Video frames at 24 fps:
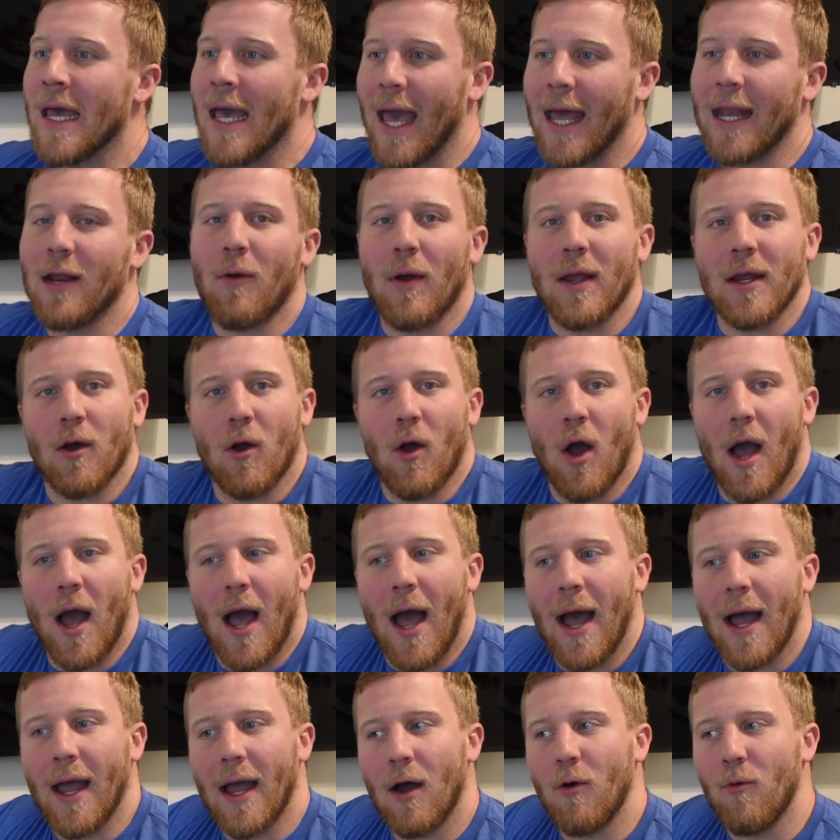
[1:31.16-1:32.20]
anyway,
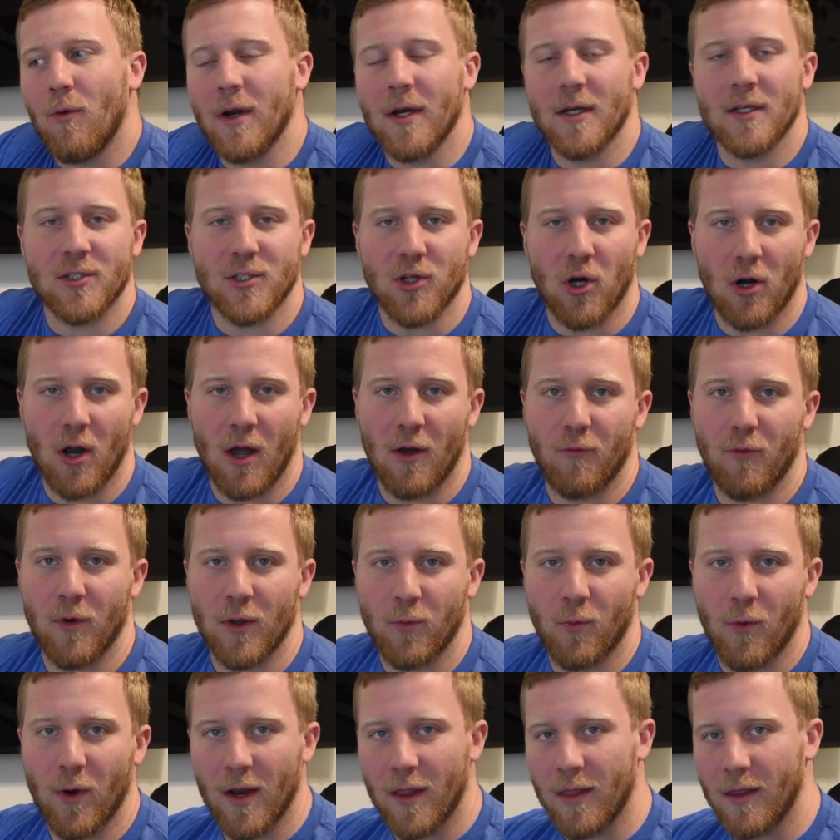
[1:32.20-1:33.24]
I wanted to start off
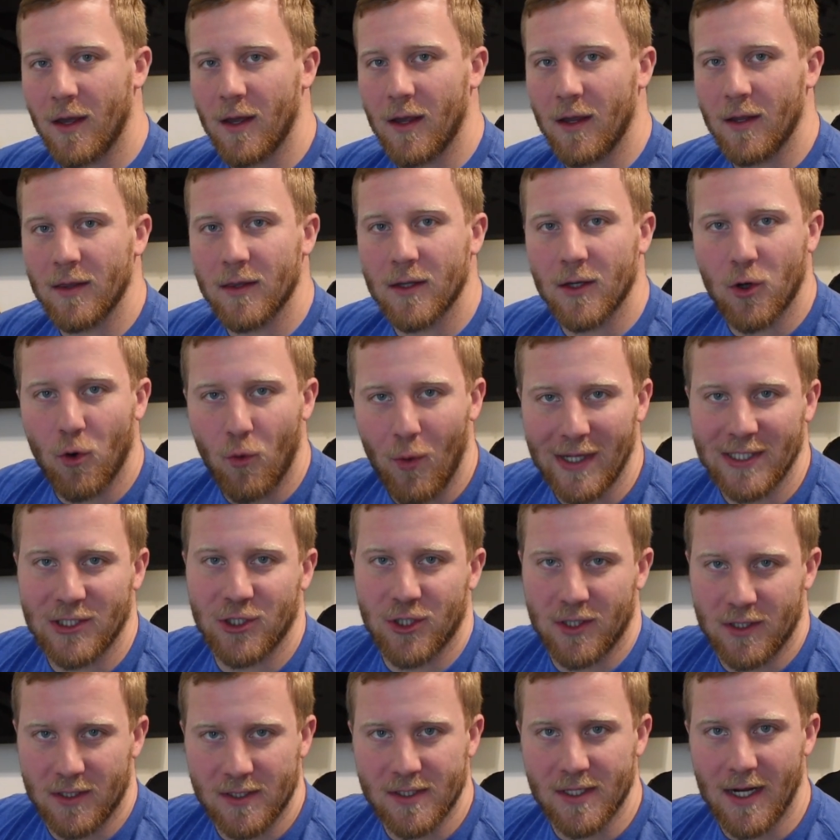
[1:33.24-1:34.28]
with one of the
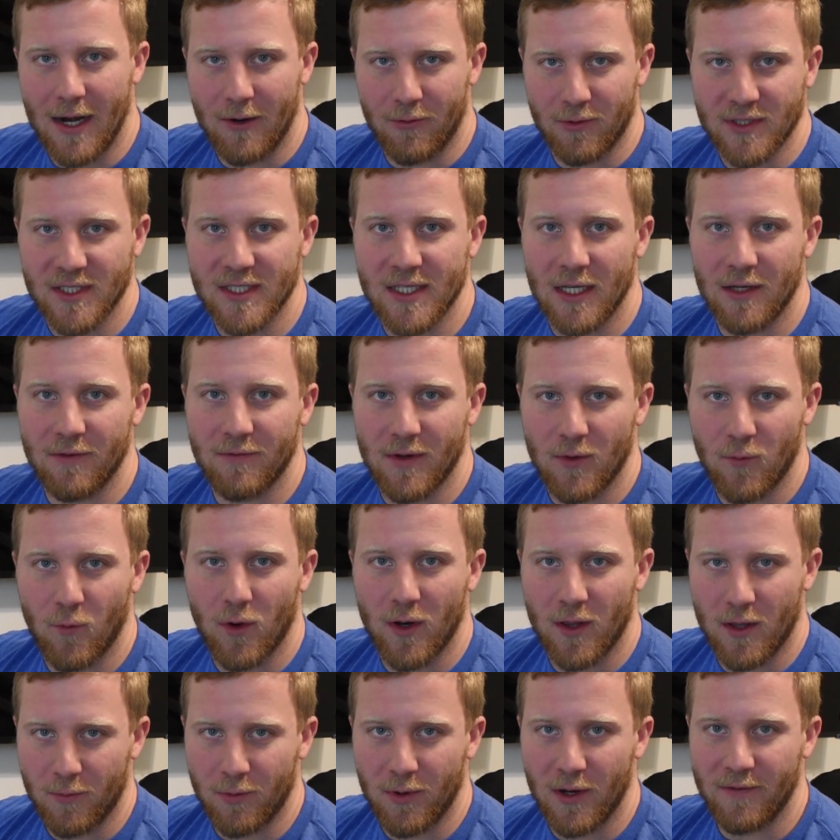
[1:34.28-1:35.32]
questions that I received in one
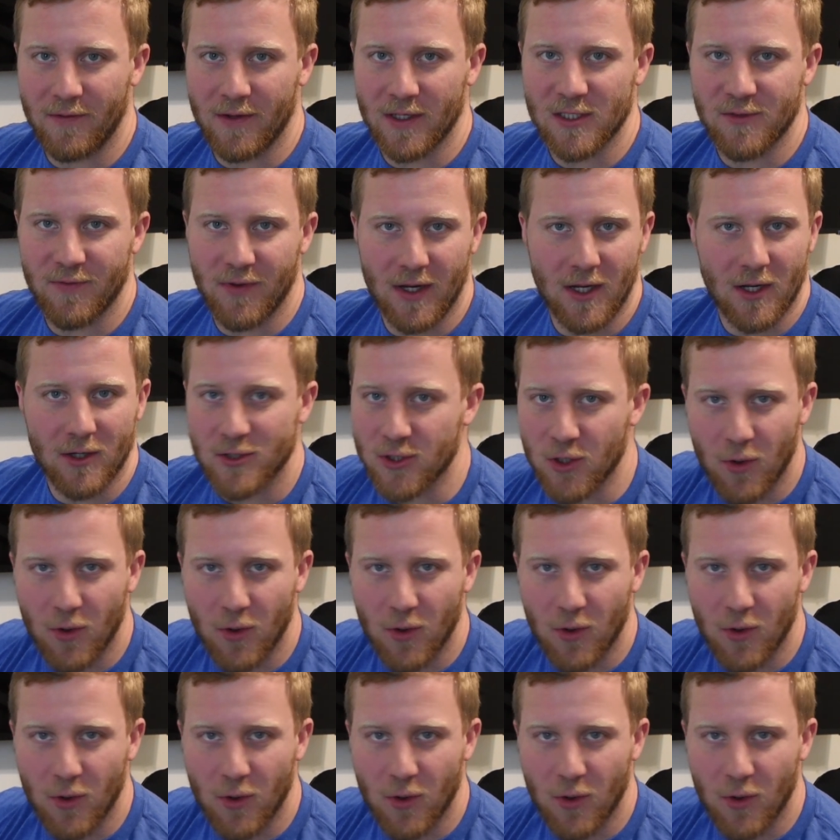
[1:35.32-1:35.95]
of the previous videos.